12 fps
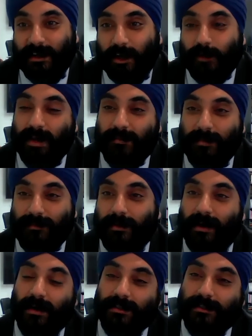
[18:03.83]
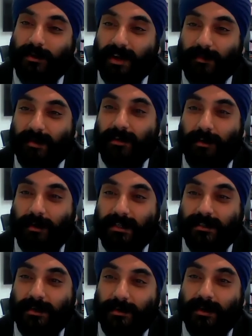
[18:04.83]
A week before, oh, sorry, I'm in
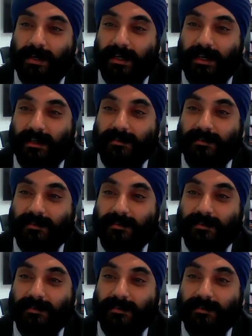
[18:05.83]
Croatia on holiday.